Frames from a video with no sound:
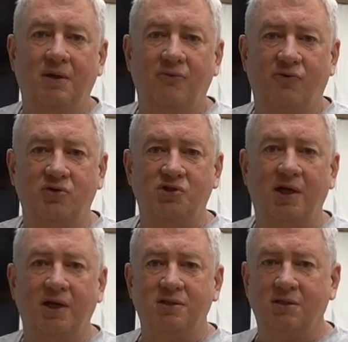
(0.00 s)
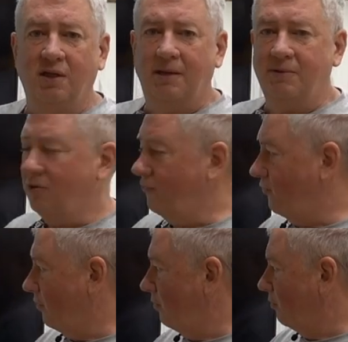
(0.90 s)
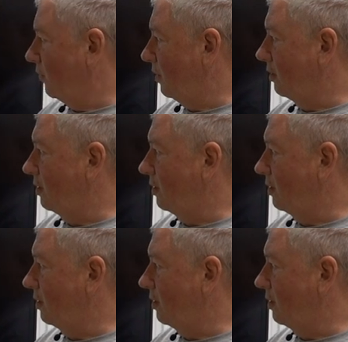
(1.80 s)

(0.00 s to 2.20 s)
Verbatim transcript: For jets, the laminar flow wing